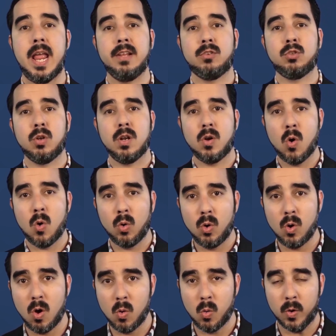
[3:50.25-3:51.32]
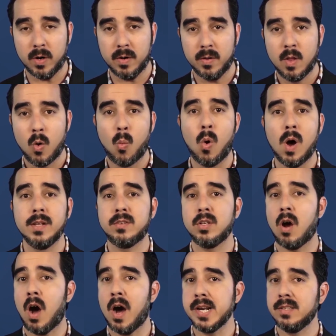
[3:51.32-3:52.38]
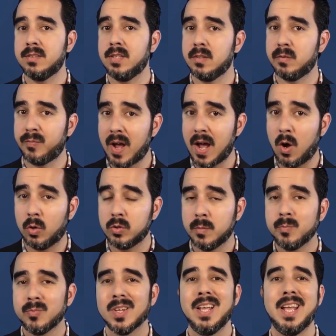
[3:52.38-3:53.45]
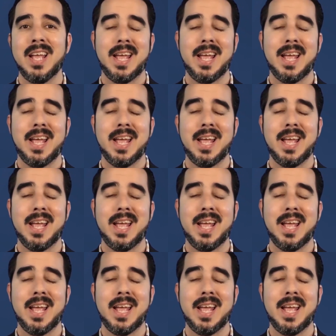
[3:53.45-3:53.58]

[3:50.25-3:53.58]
It's going to go lower once the audience is found.